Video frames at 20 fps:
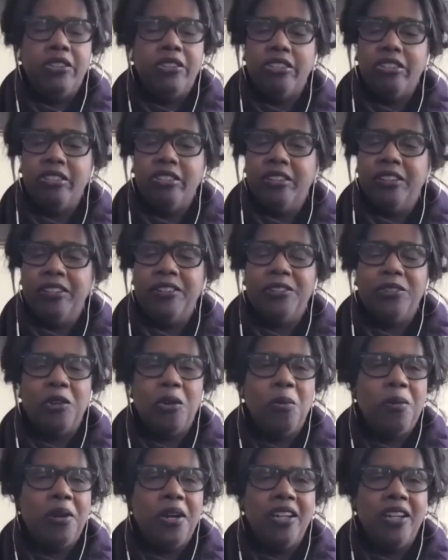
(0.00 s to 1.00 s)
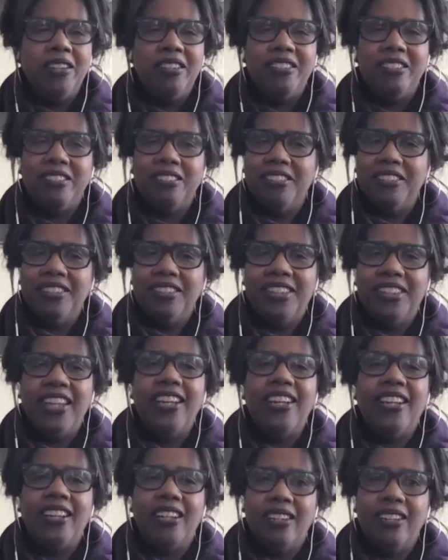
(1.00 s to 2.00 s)
There's so much.
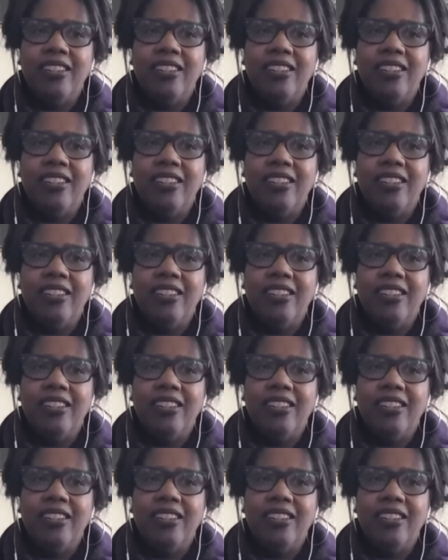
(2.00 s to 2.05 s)
Yeah.